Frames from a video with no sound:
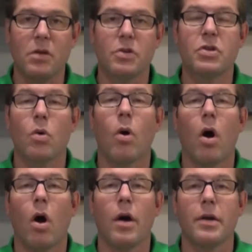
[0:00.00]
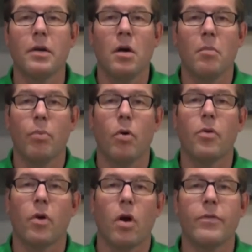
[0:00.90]
So on
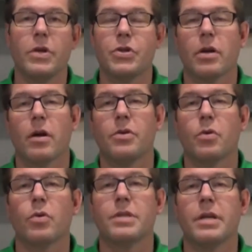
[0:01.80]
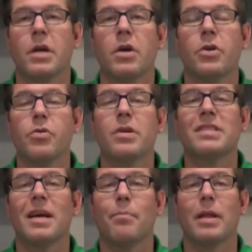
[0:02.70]
both RVshare and Outdoorsy, you can
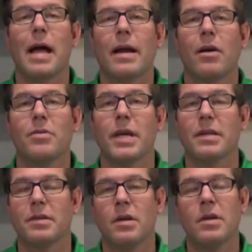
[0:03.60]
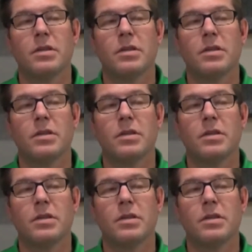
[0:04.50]
set blackout dates.